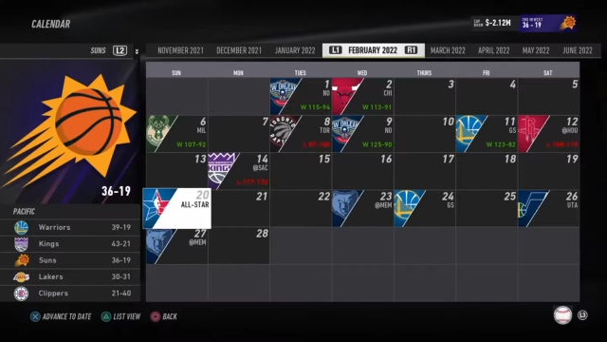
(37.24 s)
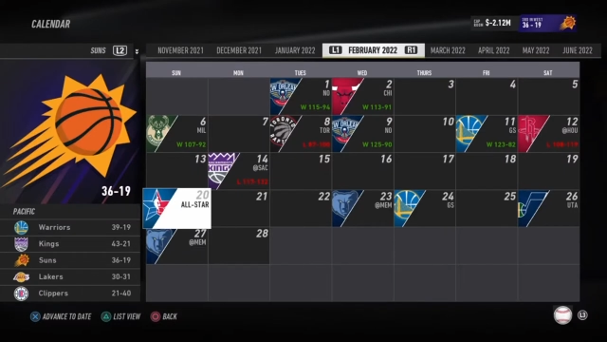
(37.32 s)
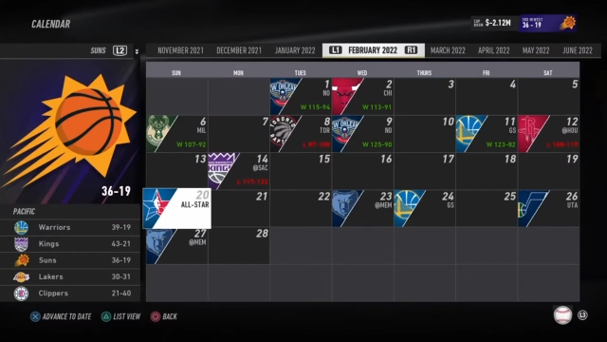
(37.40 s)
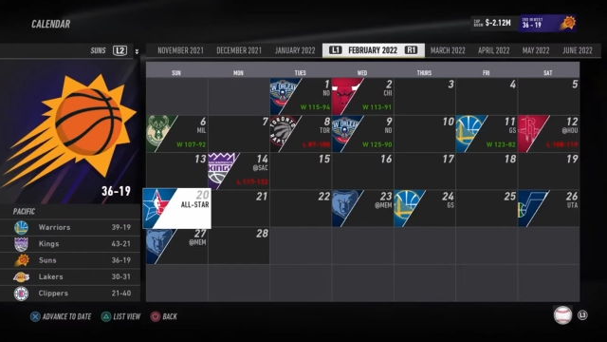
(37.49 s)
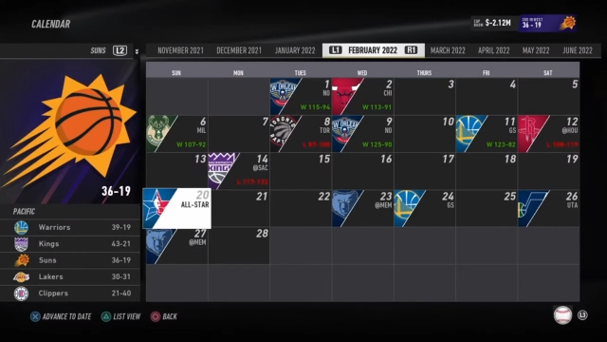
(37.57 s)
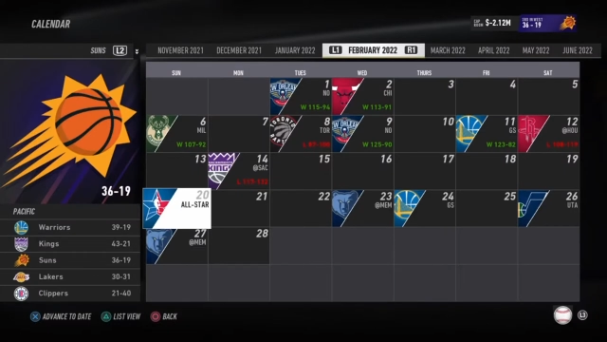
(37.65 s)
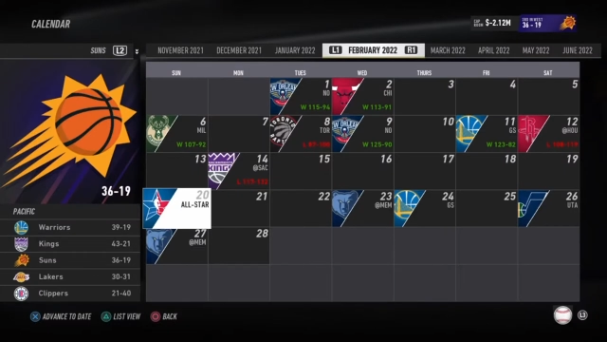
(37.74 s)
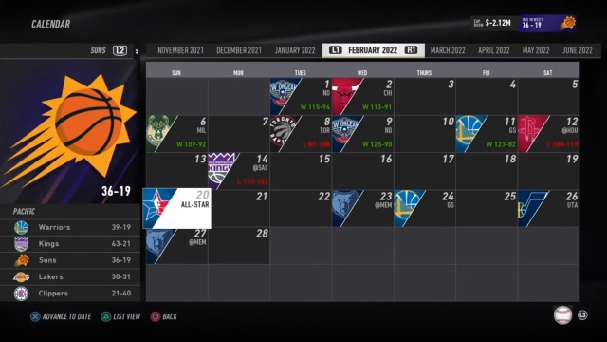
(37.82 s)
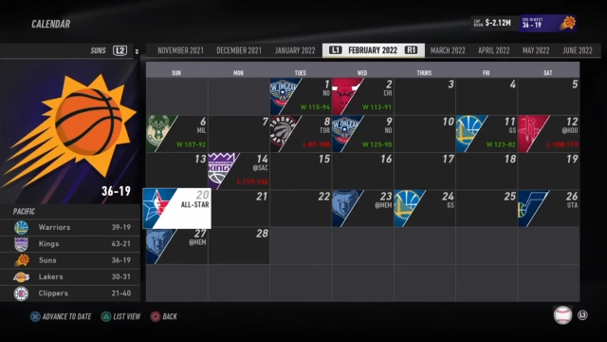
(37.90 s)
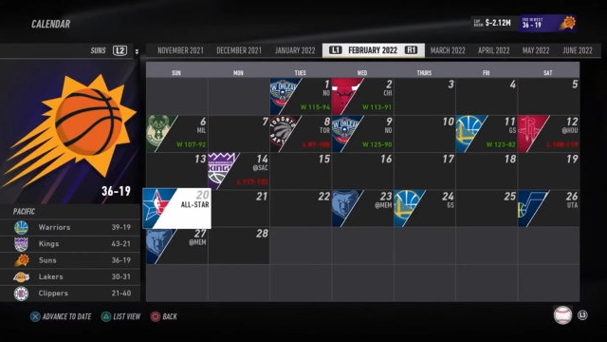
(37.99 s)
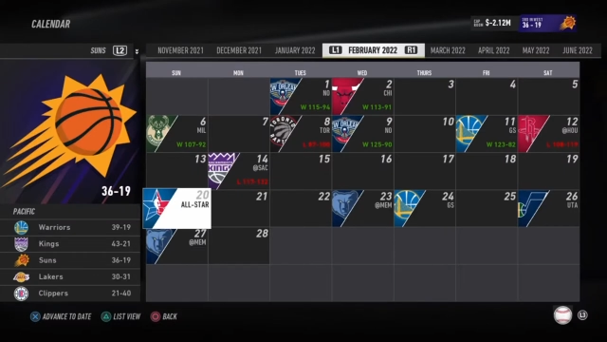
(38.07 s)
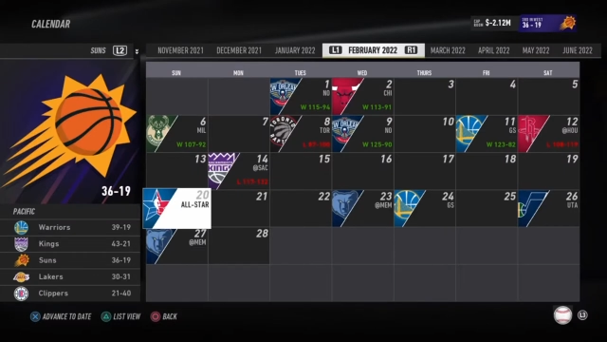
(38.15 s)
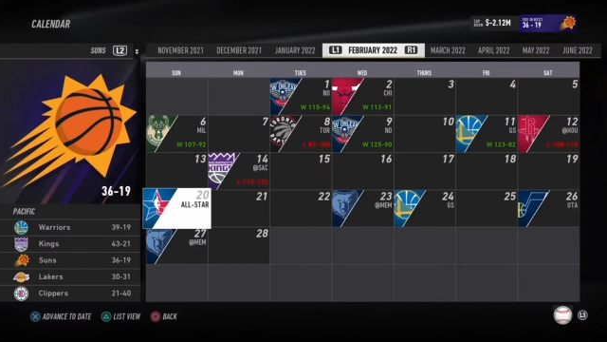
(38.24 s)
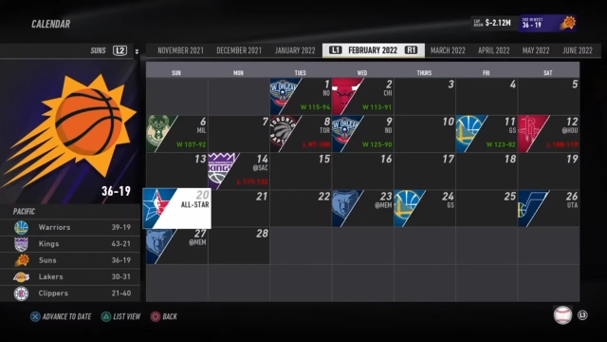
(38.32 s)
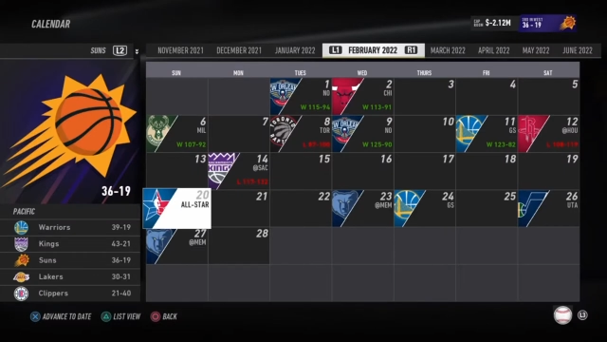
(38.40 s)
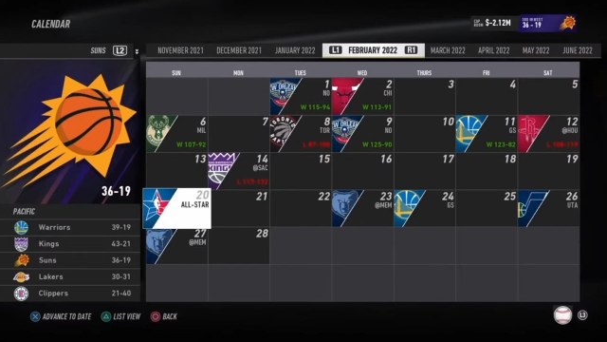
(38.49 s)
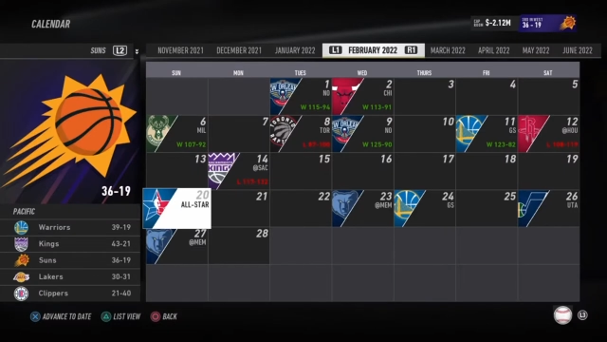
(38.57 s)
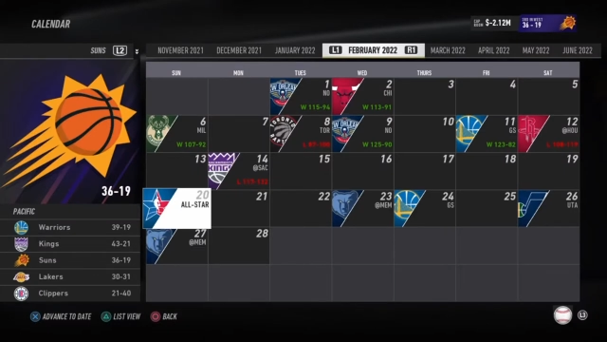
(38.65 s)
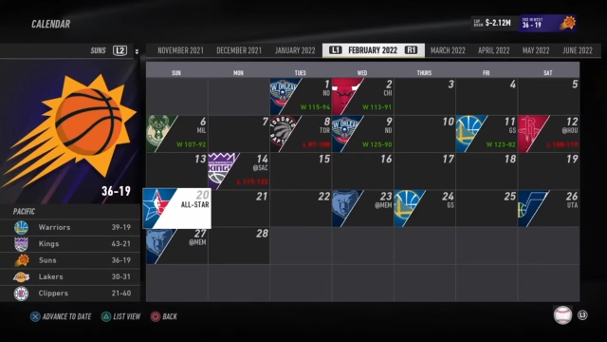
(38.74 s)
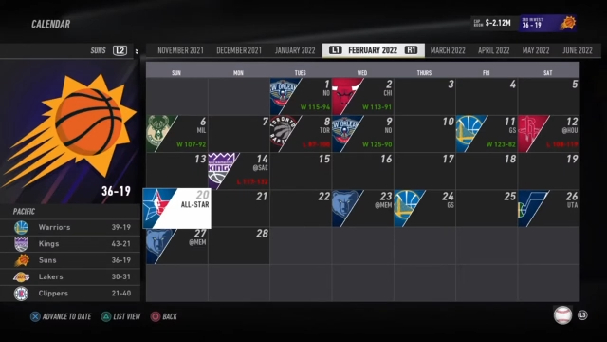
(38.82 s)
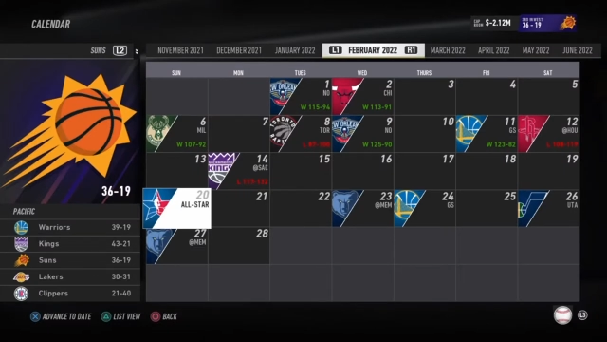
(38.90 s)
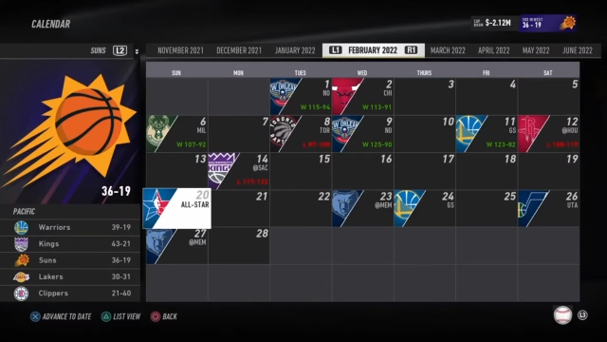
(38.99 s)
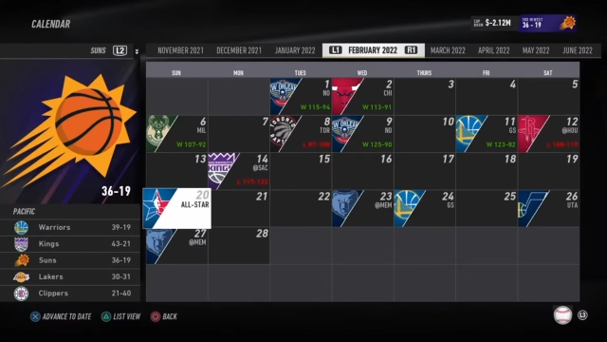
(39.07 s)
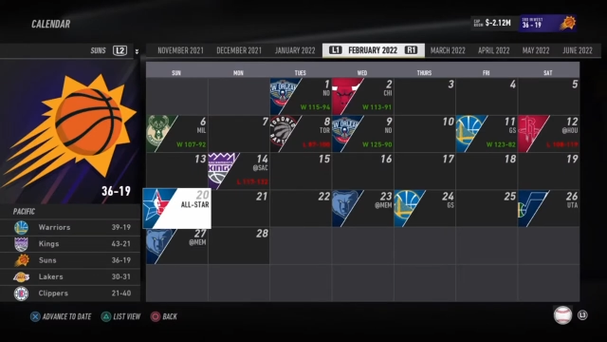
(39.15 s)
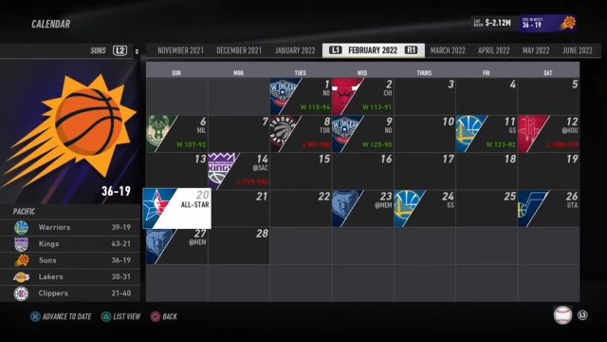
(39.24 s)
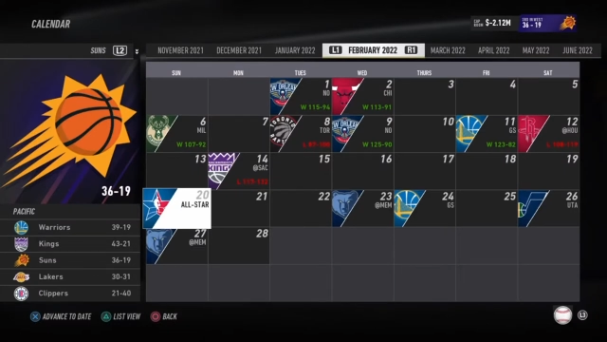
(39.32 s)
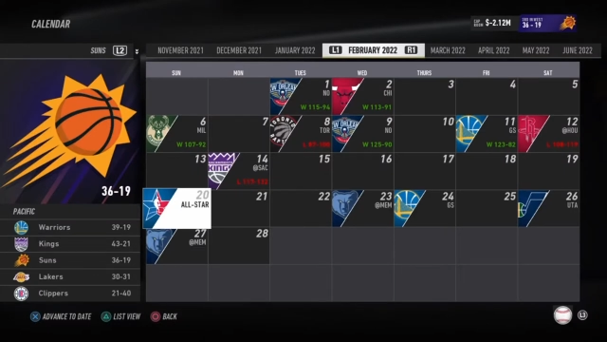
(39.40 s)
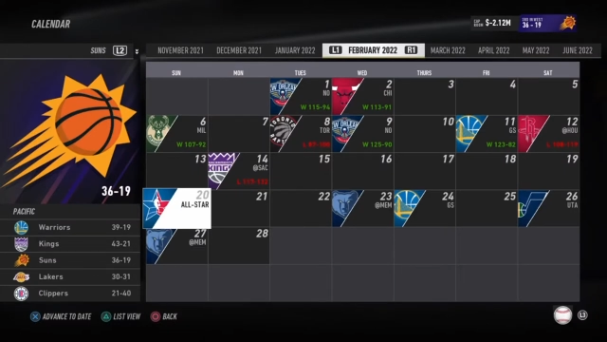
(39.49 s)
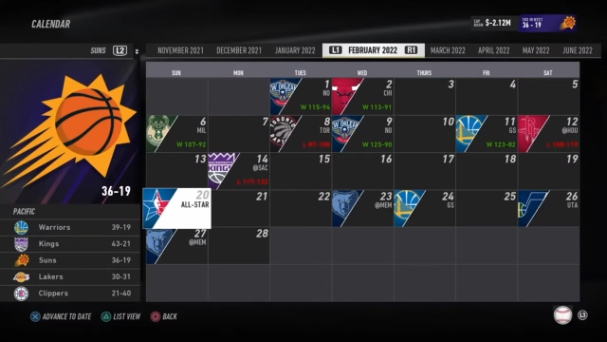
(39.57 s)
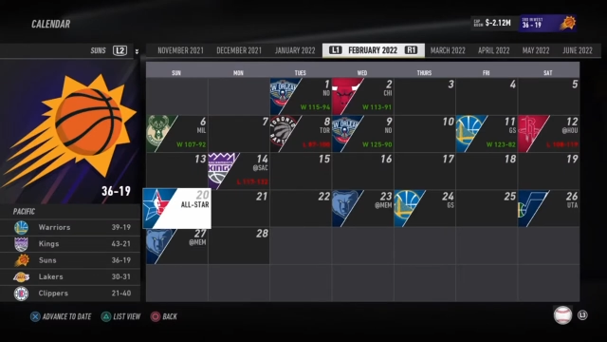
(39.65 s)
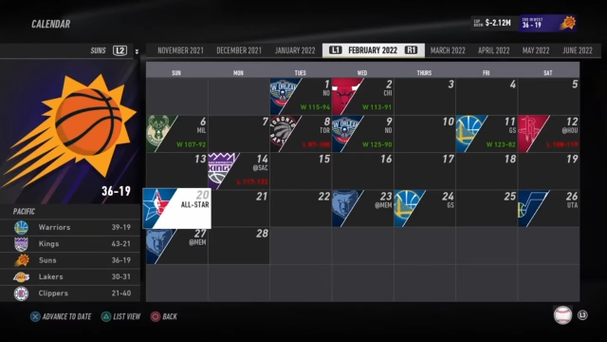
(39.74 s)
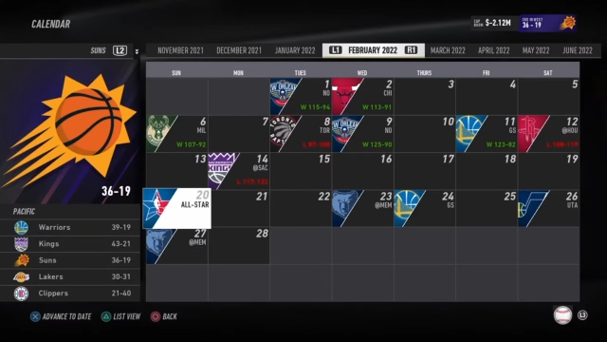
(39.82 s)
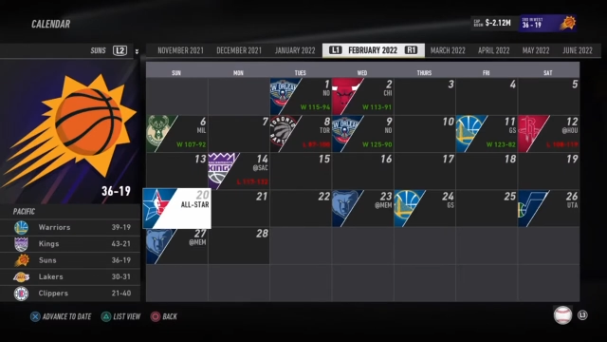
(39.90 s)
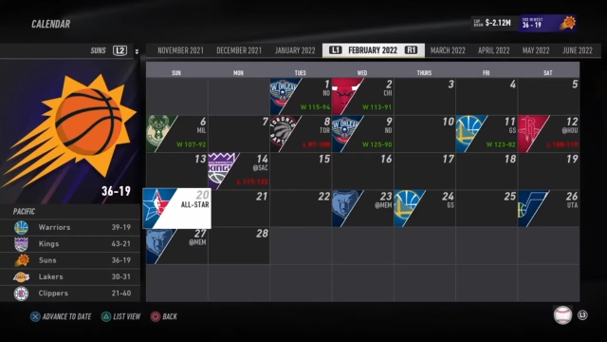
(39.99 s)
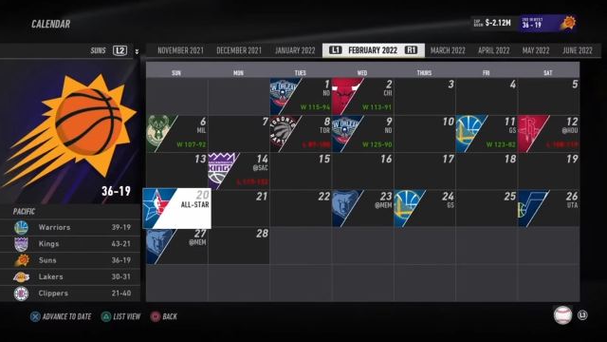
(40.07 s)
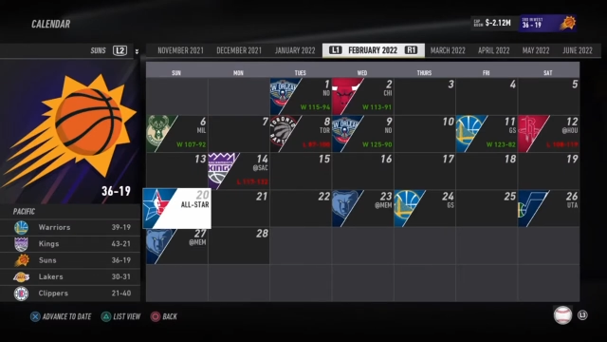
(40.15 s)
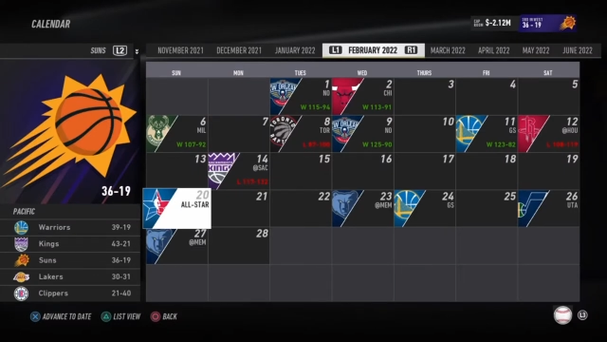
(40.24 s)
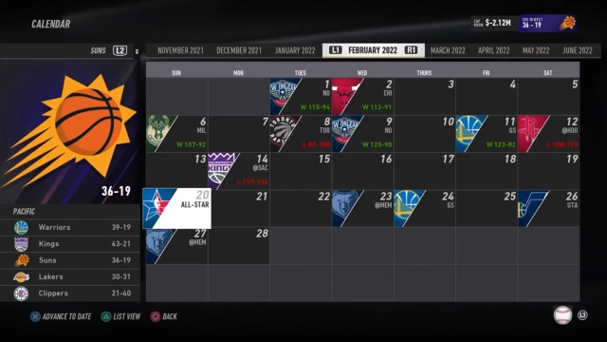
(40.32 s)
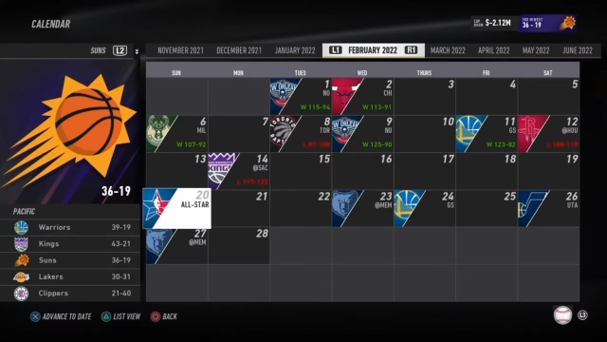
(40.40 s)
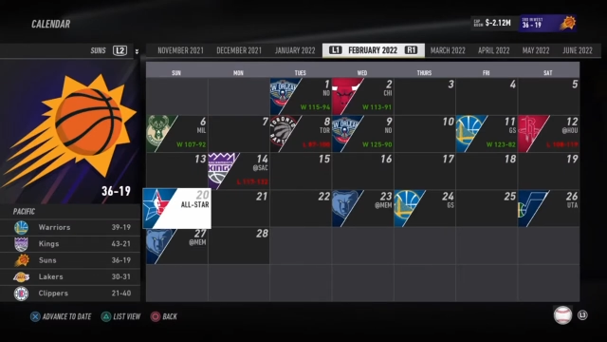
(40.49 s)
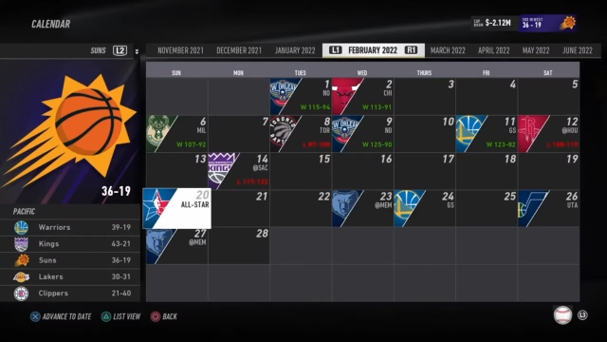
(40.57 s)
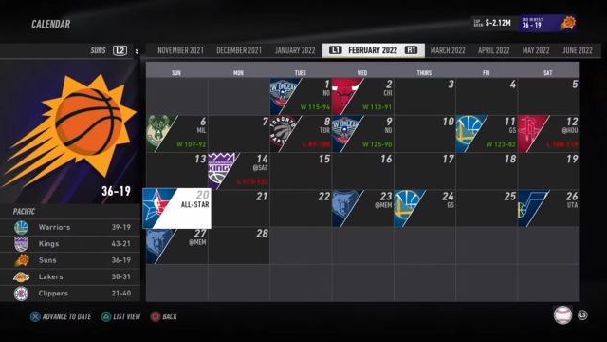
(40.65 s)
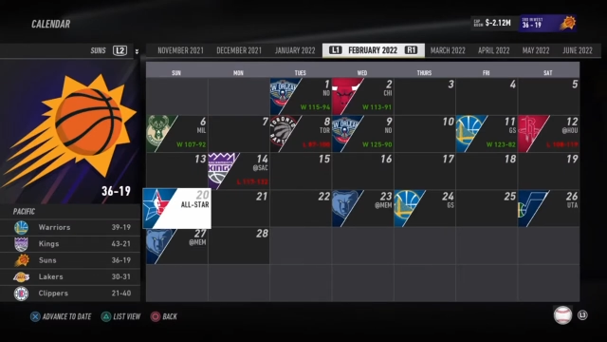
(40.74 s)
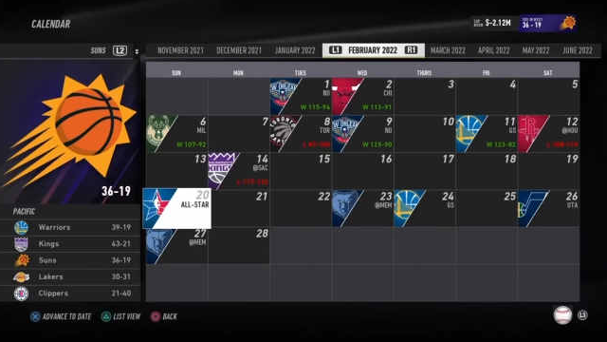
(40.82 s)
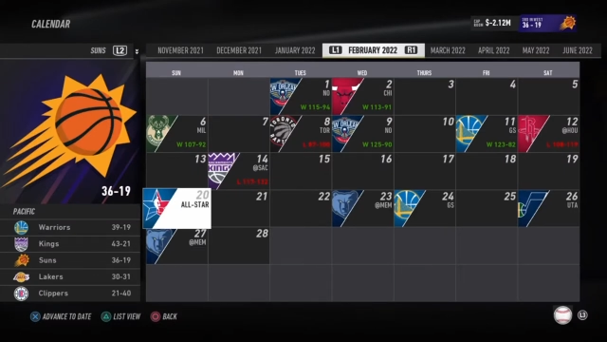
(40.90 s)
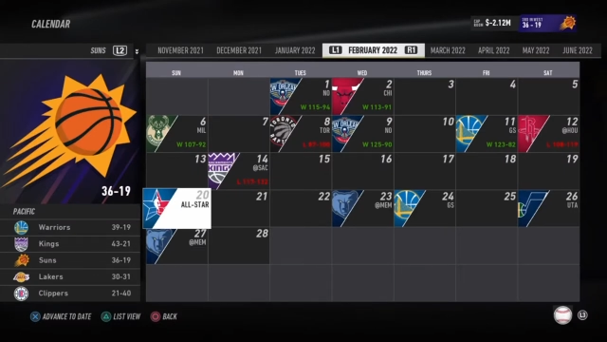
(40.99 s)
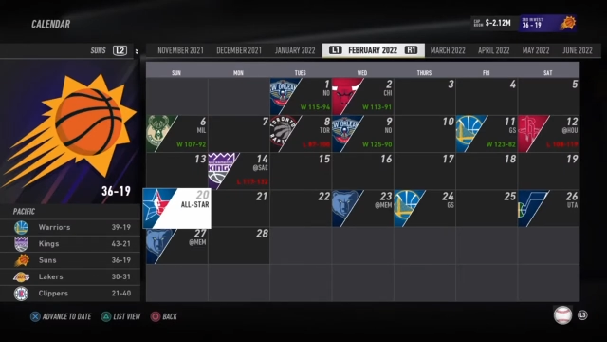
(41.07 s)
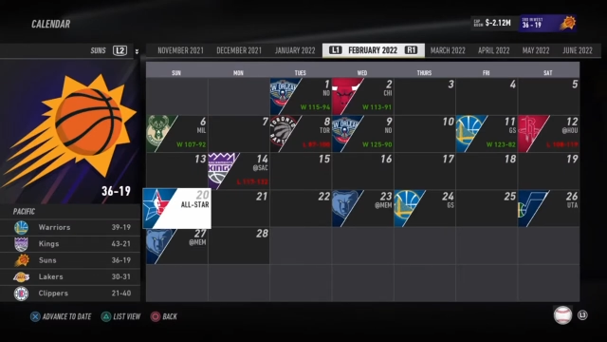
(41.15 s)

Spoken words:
Nobody's mouth can be seen.